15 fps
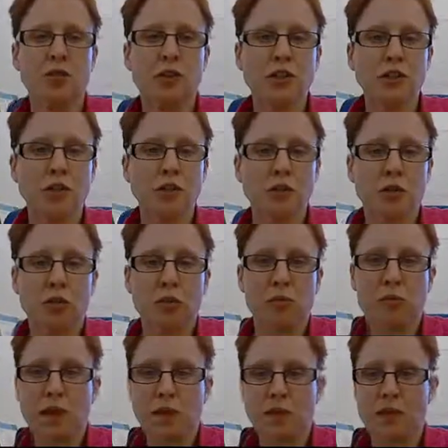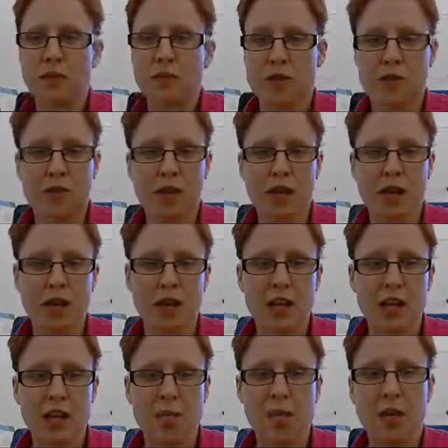the research objective is
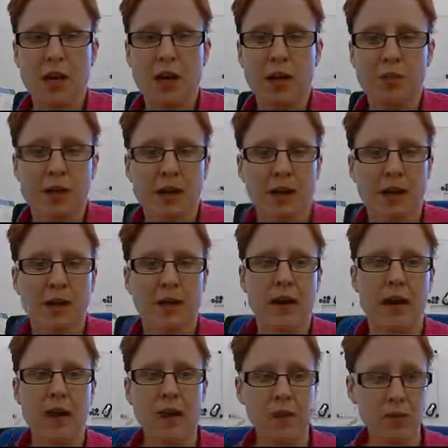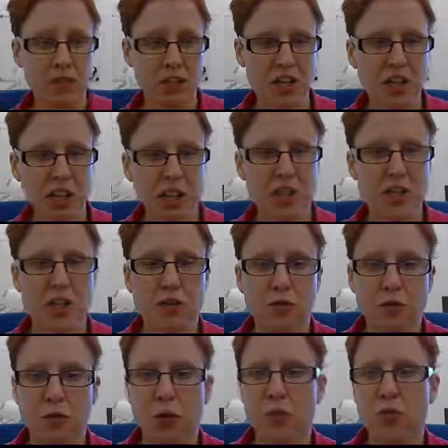A by B, in which A stands
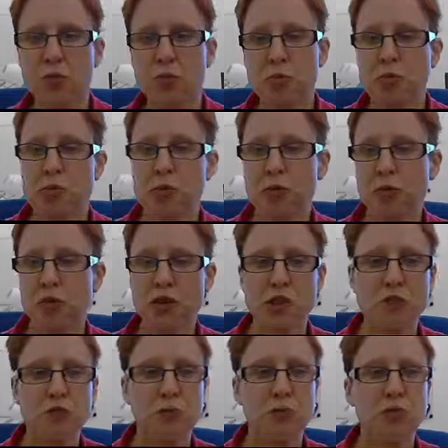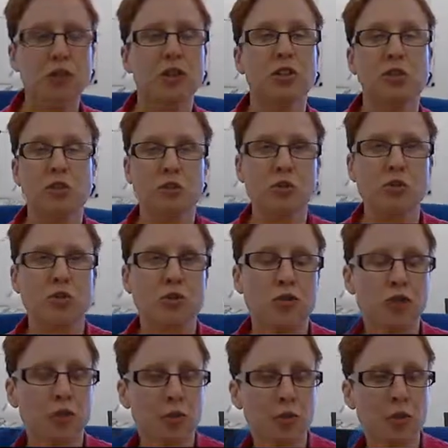for the contribution of the research project to the
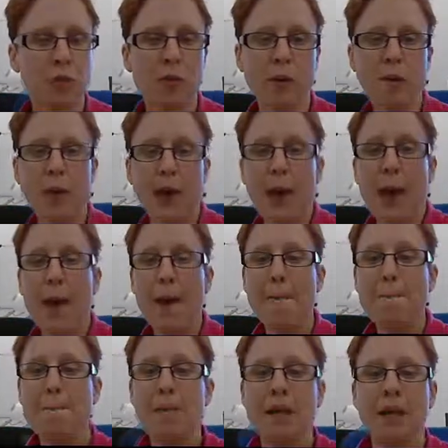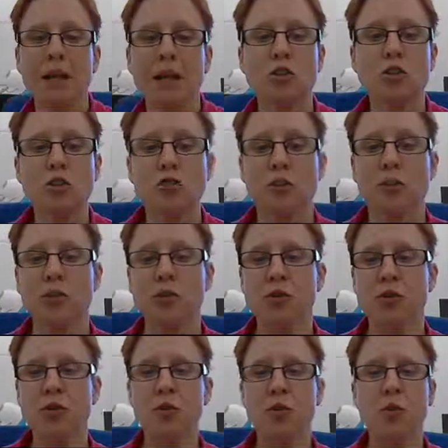solution of the problem, and B, the
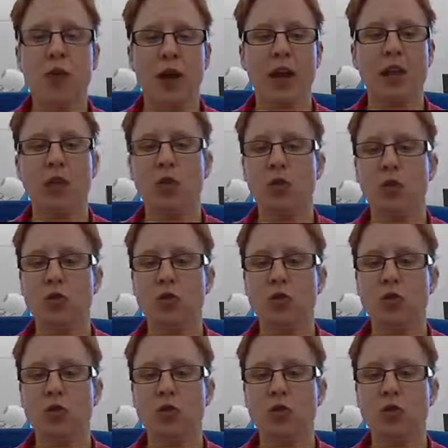description of the way the